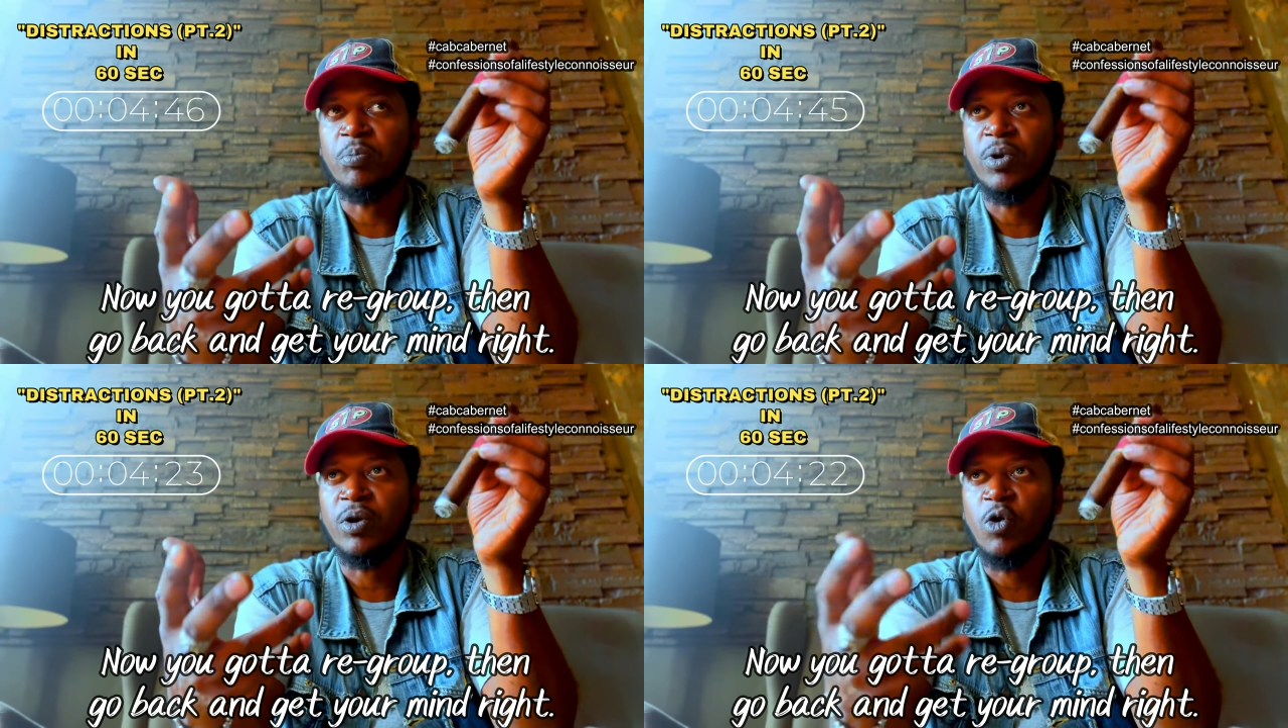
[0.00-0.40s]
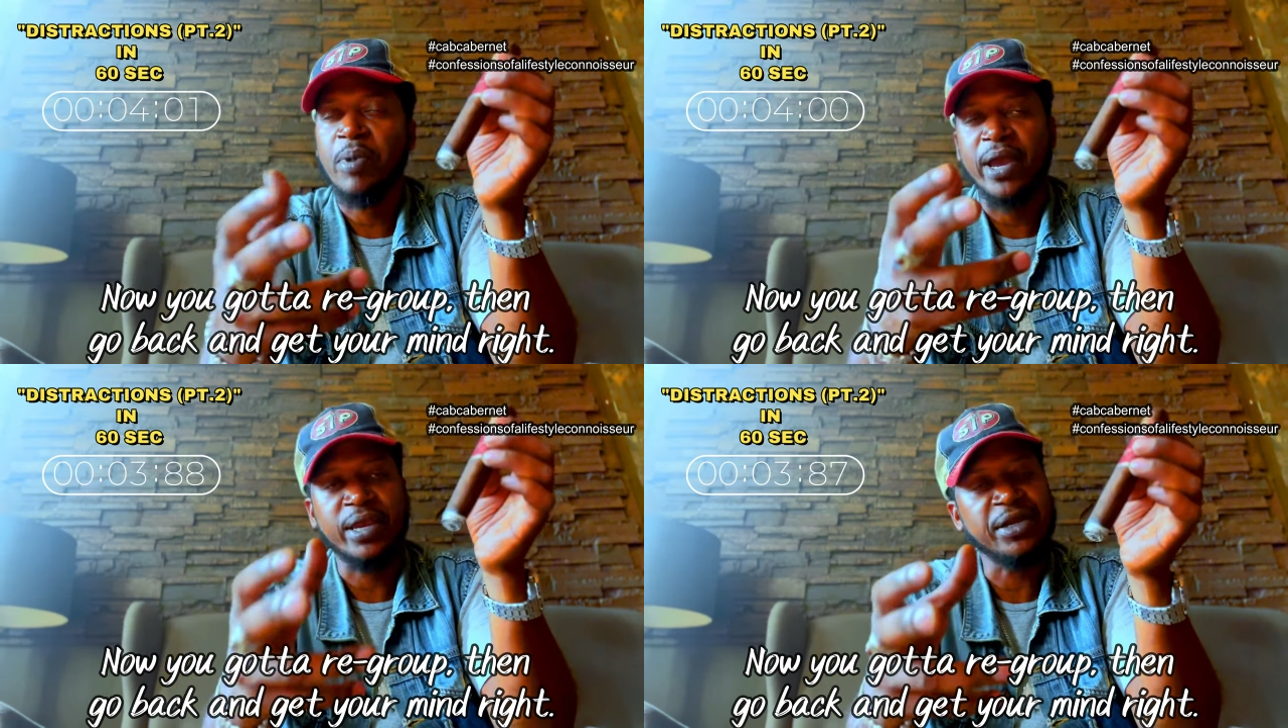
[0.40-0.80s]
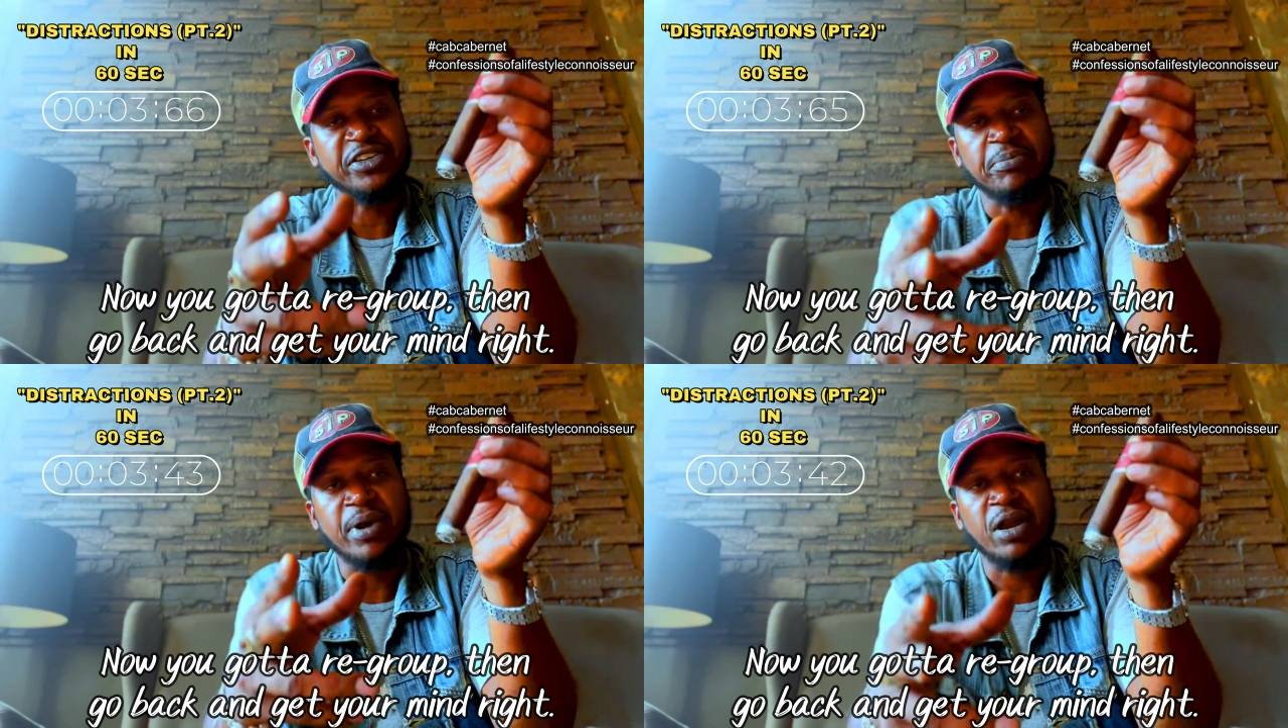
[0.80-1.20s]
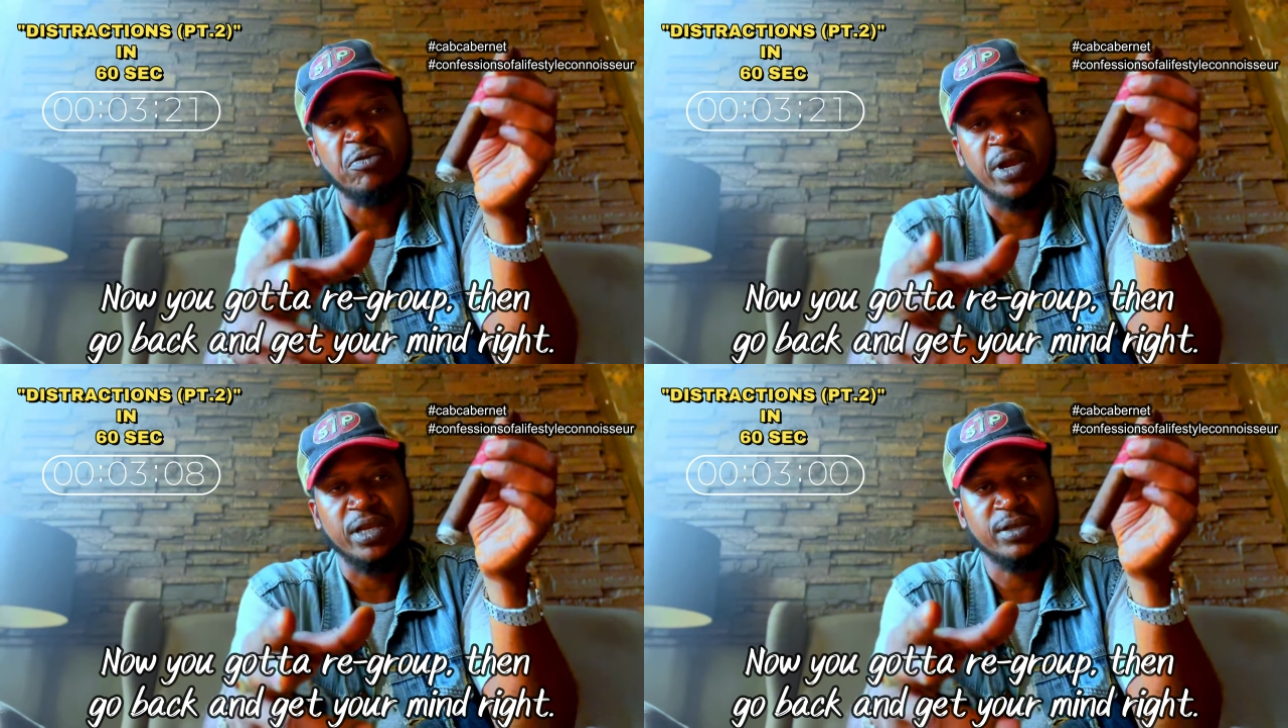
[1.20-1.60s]
and go back and get your mind
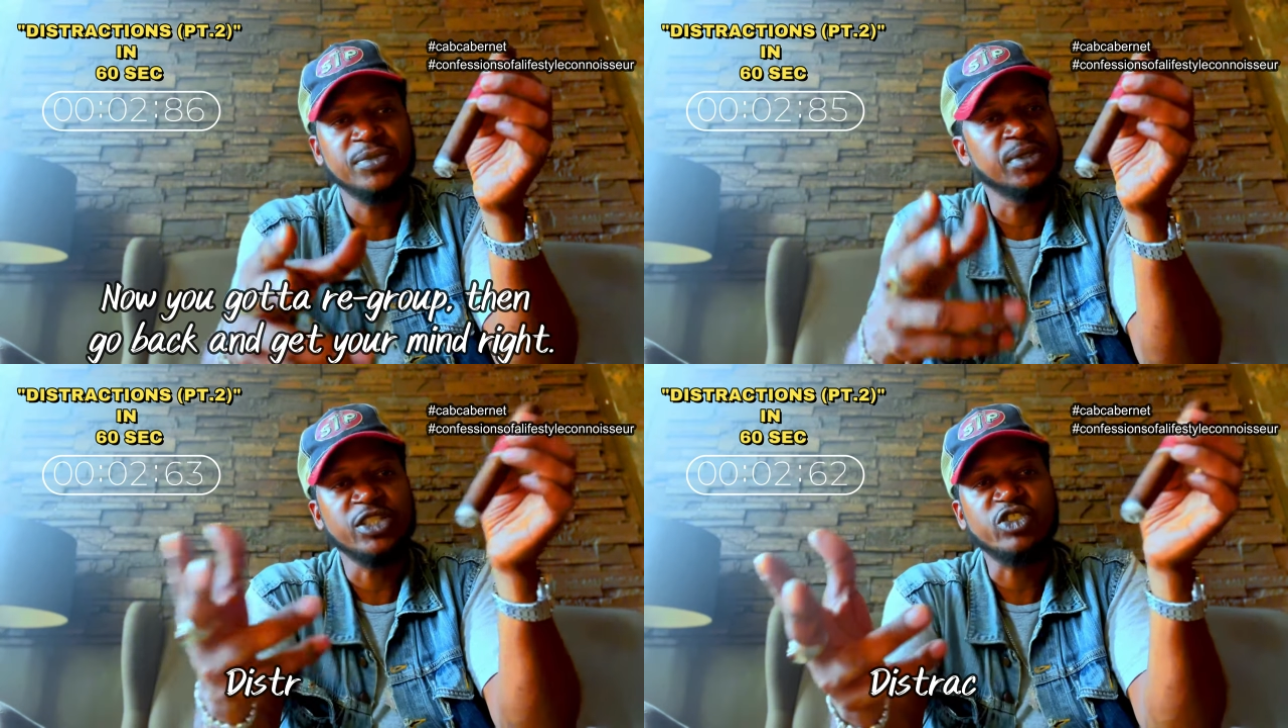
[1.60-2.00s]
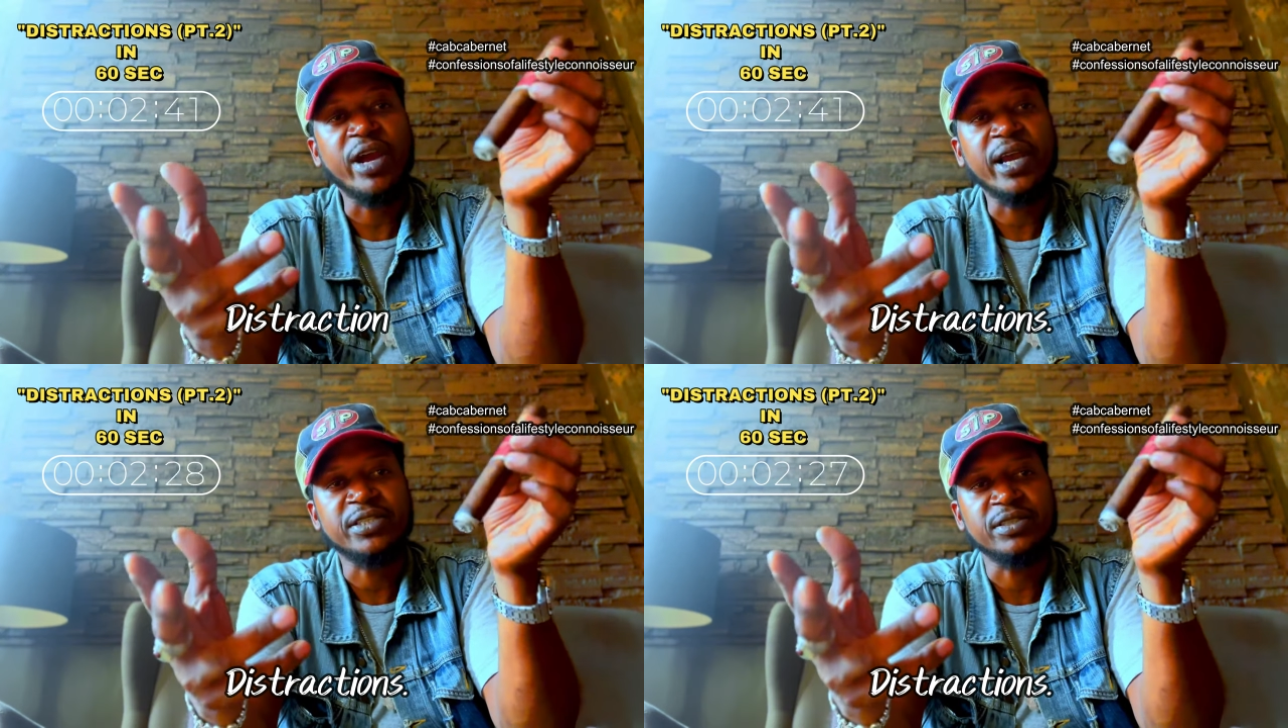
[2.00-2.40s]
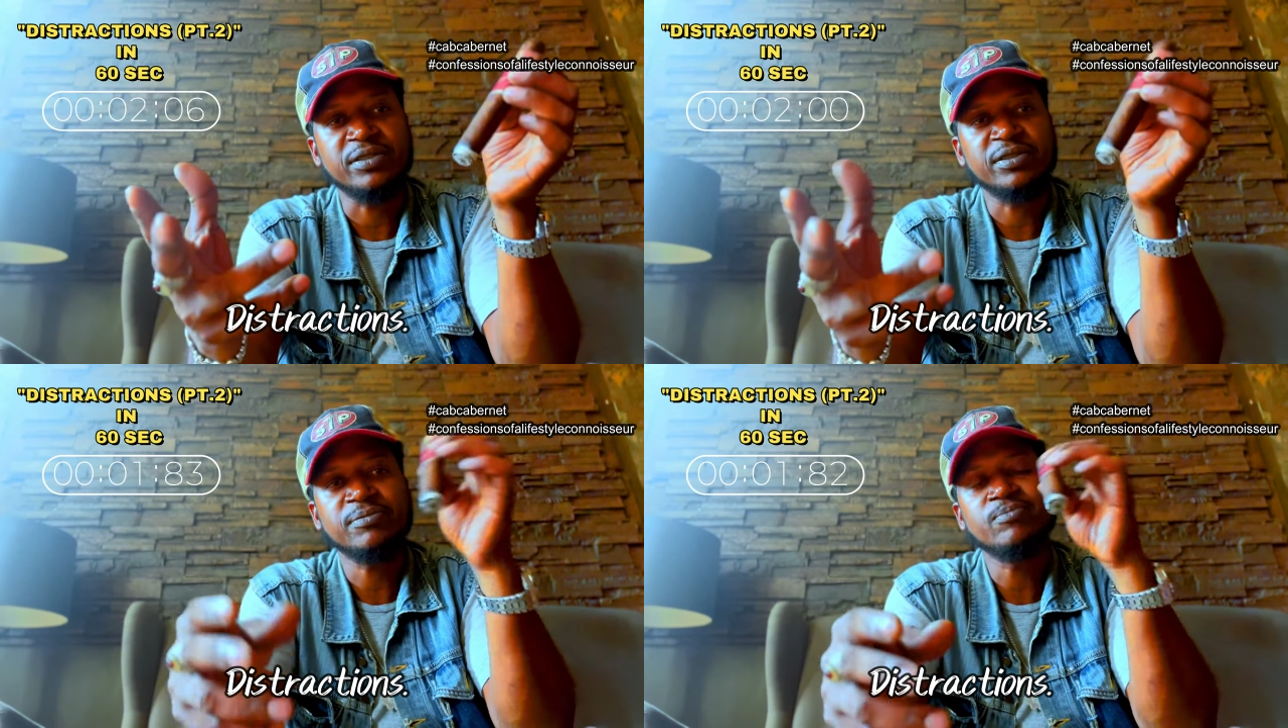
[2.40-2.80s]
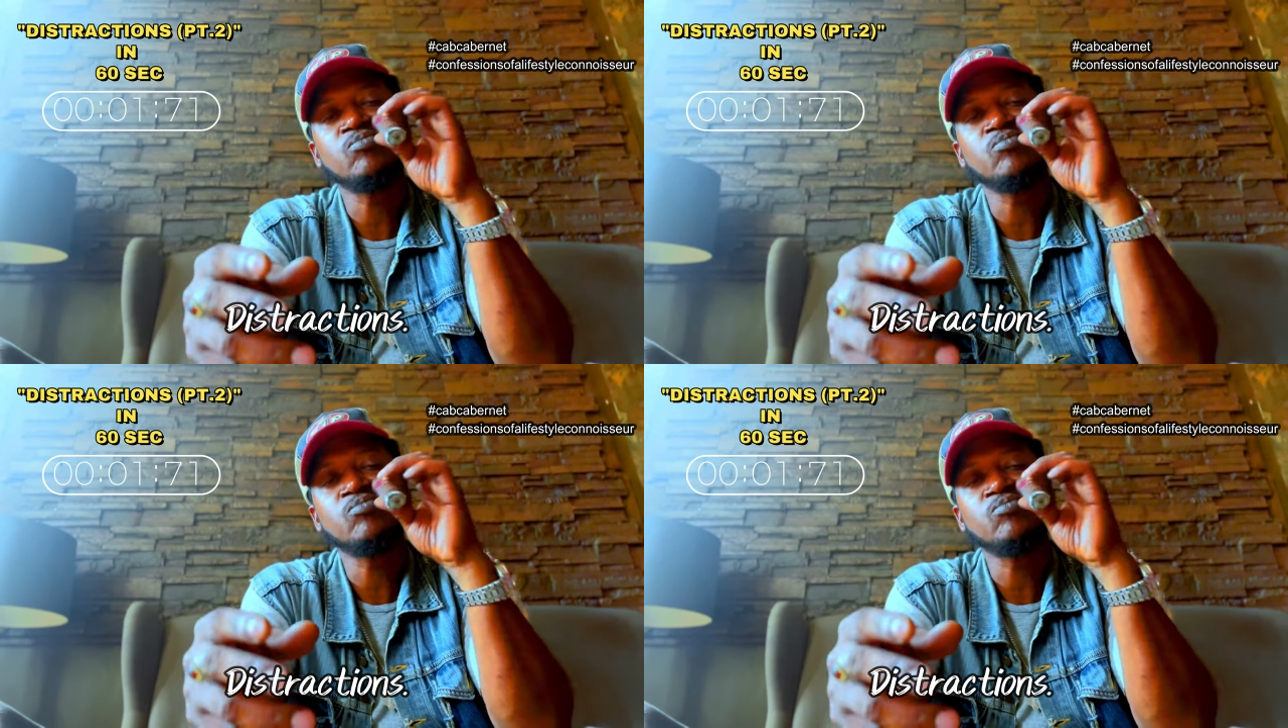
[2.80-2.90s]
right. Distractions.